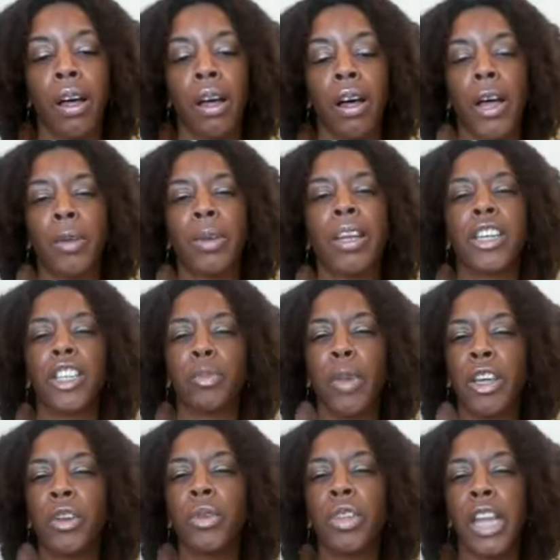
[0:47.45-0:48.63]
and just make
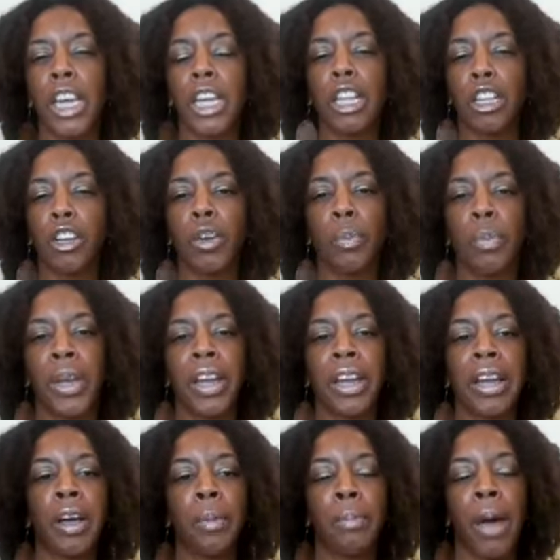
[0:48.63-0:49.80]
you think a little bit
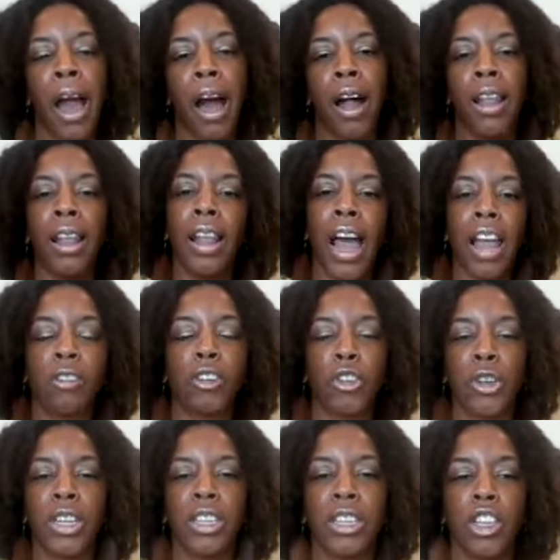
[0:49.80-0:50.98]
about life
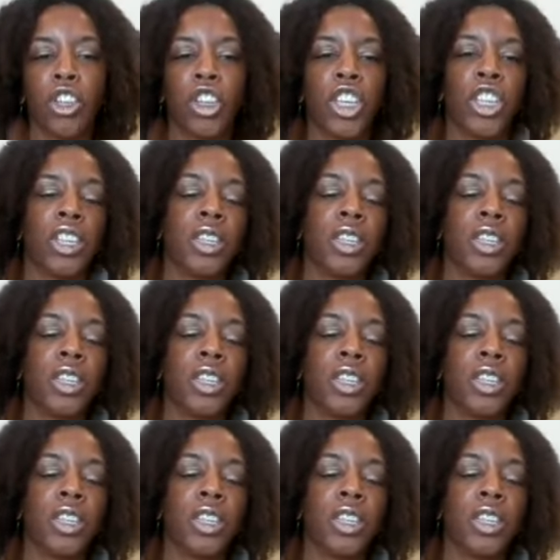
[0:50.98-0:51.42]
transitions,